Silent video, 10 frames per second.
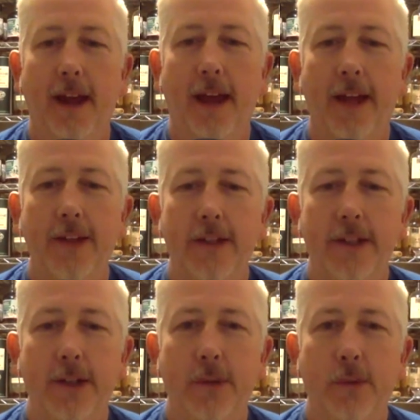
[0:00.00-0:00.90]
And
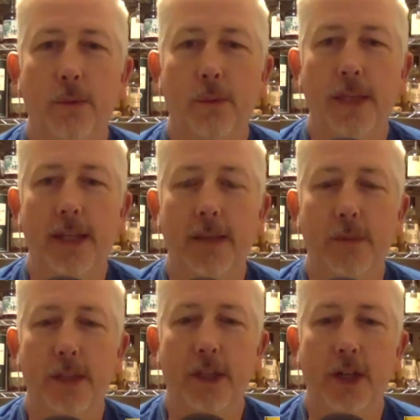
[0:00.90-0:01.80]
so
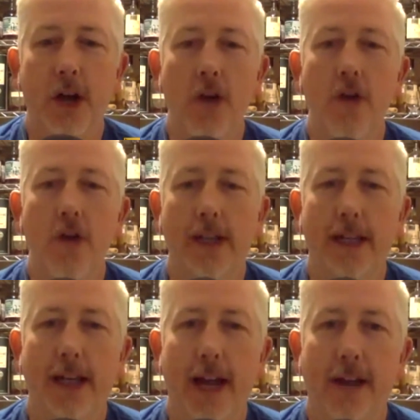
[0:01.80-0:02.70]
we currently
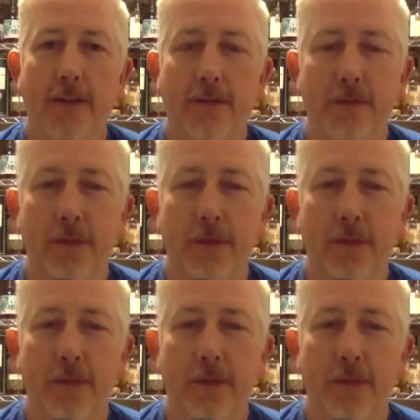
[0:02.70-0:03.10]
have